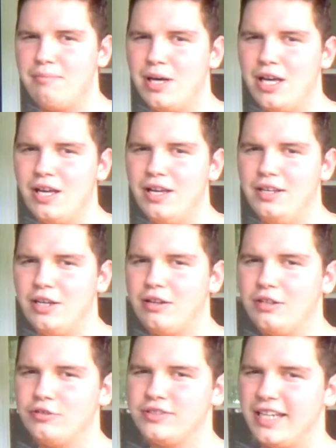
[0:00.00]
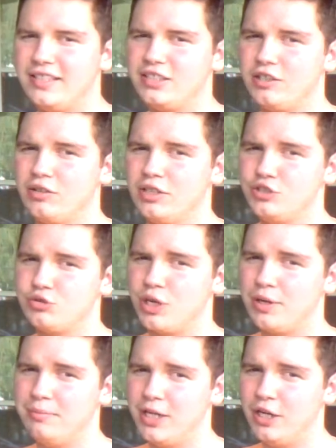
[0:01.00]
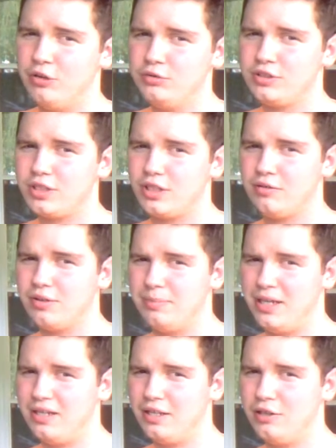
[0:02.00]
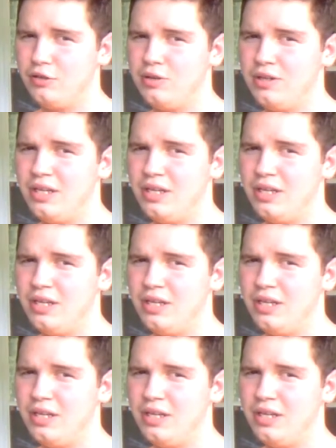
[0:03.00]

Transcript: but know that there's actually only 12 notes on the piano